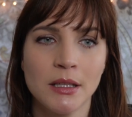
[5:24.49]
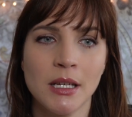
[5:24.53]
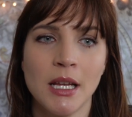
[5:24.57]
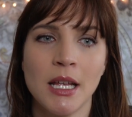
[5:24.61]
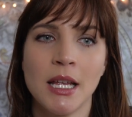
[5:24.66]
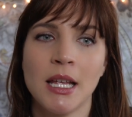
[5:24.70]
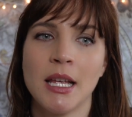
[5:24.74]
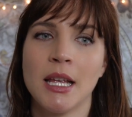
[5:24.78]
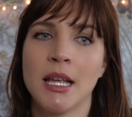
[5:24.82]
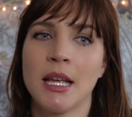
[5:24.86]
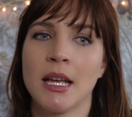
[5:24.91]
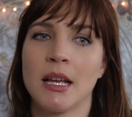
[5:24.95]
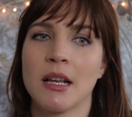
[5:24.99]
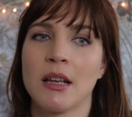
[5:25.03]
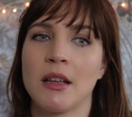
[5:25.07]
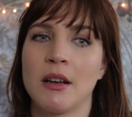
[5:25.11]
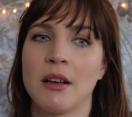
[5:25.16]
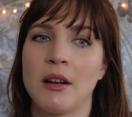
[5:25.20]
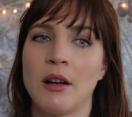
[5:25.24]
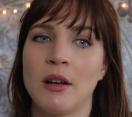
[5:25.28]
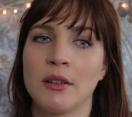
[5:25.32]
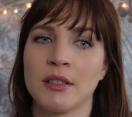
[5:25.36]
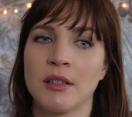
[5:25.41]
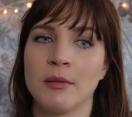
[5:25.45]
It could
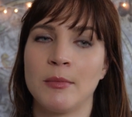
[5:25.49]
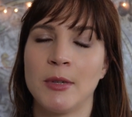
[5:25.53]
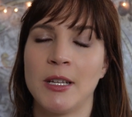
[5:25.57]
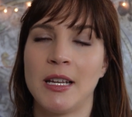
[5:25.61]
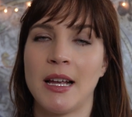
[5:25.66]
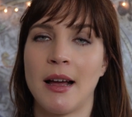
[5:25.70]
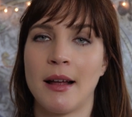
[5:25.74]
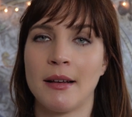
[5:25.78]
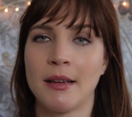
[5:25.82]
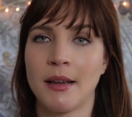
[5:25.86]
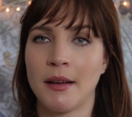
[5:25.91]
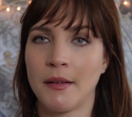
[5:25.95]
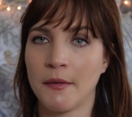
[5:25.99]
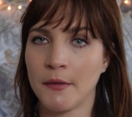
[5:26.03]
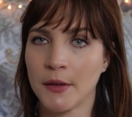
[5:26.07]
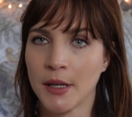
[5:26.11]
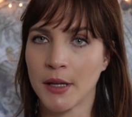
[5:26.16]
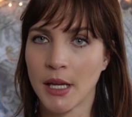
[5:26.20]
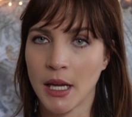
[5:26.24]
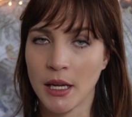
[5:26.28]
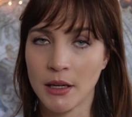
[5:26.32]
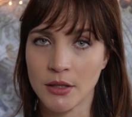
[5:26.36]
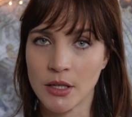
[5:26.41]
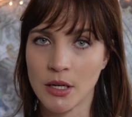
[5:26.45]
also be
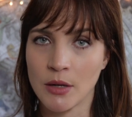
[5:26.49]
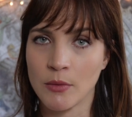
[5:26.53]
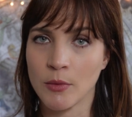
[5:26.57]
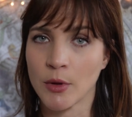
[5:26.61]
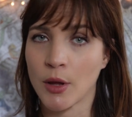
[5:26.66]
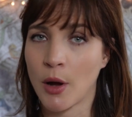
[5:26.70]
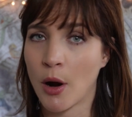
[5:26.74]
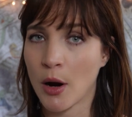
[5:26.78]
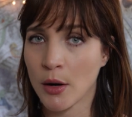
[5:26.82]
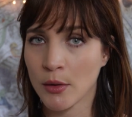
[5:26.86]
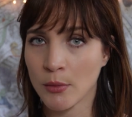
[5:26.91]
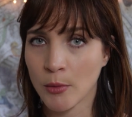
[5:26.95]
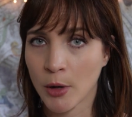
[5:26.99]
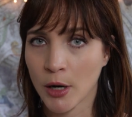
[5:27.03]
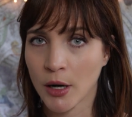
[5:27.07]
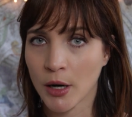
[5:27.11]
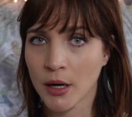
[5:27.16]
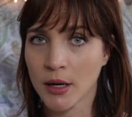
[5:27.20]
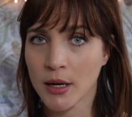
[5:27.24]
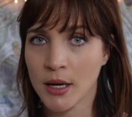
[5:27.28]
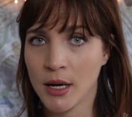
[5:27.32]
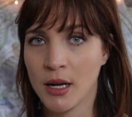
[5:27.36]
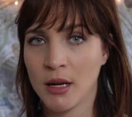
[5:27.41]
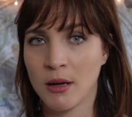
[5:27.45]
identification with hard
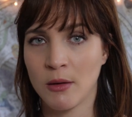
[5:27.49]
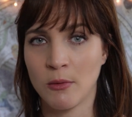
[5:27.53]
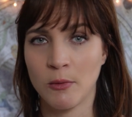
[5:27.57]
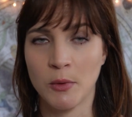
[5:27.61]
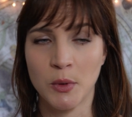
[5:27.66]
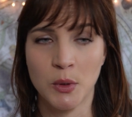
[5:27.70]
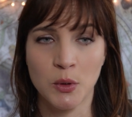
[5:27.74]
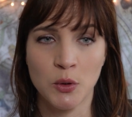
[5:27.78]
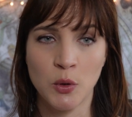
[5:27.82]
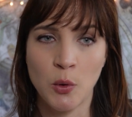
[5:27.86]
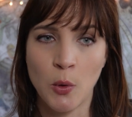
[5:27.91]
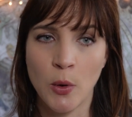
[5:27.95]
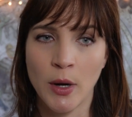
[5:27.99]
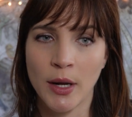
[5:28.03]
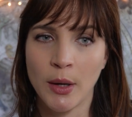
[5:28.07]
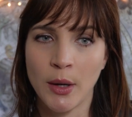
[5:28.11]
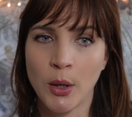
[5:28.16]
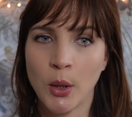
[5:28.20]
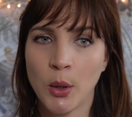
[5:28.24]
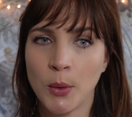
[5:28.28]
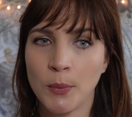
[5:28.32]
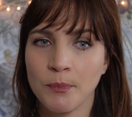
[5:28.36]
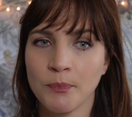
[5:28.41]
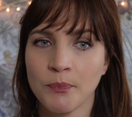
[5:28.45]
work, with
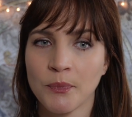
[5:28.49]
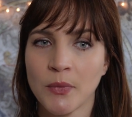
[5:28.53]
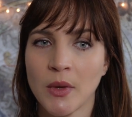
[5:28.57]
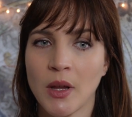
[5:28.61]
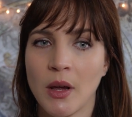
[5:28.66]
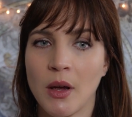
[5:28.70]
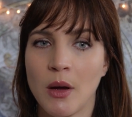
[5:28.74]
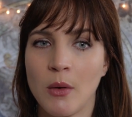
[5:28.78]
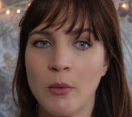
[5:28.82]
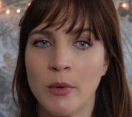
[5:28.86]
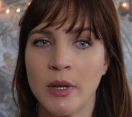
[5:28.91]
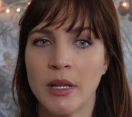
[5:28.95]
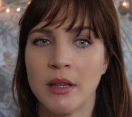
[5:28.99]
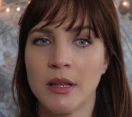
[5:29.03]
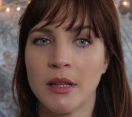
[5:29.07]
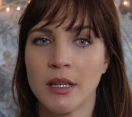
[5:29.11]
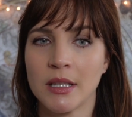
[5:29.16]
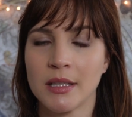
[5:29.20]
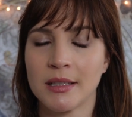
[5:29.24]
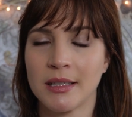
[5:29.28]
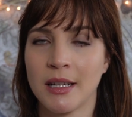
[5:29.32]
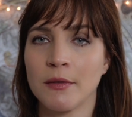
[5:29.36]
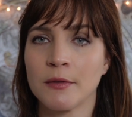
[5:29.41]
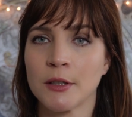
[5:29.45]
toil, with
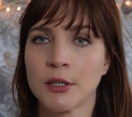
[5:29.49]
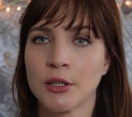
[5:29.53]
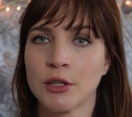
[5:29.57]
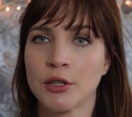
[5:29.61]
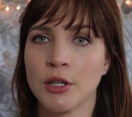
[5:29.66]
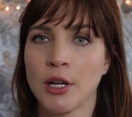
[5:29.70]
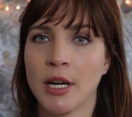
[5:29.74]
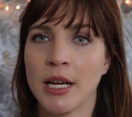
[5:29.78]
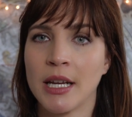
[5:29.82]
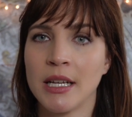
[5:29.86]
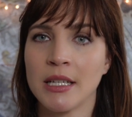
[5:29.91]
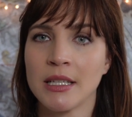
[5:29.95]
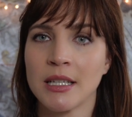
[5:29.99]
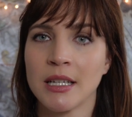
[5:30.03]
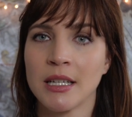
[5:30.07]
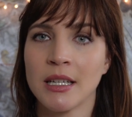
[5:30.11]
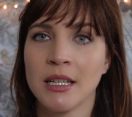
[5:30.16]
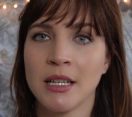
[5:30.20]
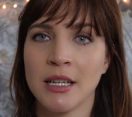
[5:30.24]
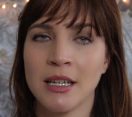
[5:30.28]
self-restraint,